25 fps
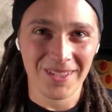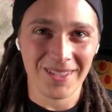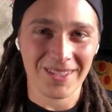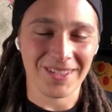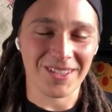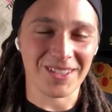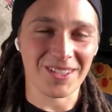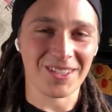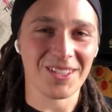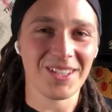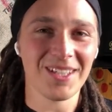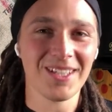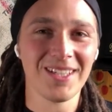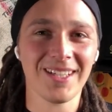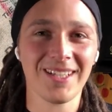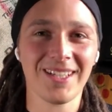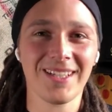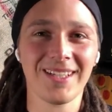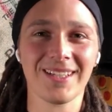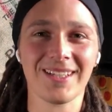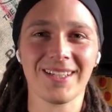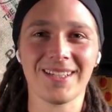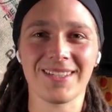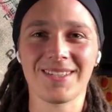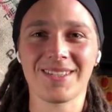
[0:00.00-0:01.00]
The
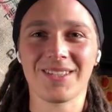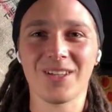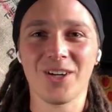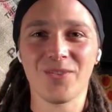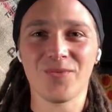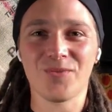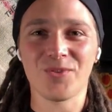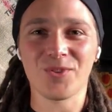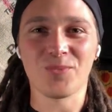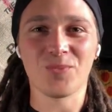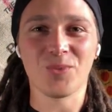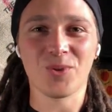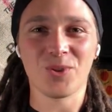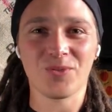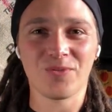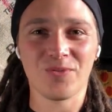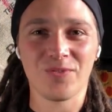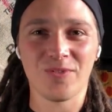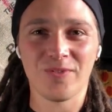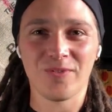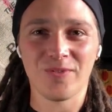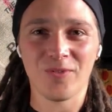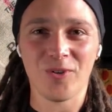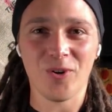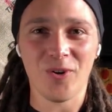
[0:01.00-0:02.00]
gig itself was booked
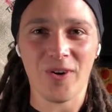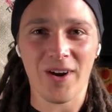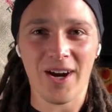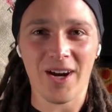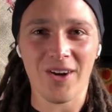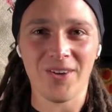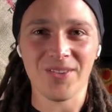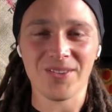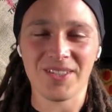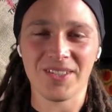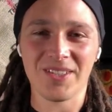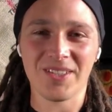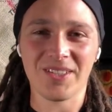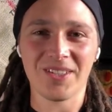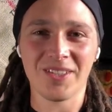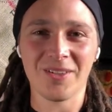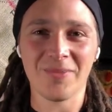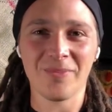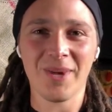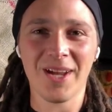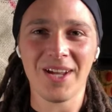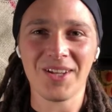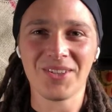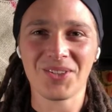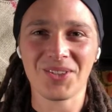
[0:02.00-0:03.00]
for 4 hours, and you can
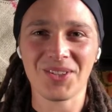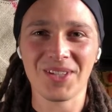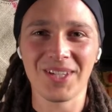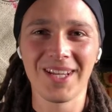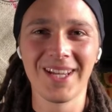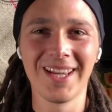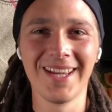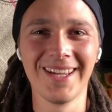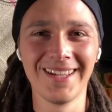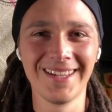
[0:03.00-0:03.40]
imagine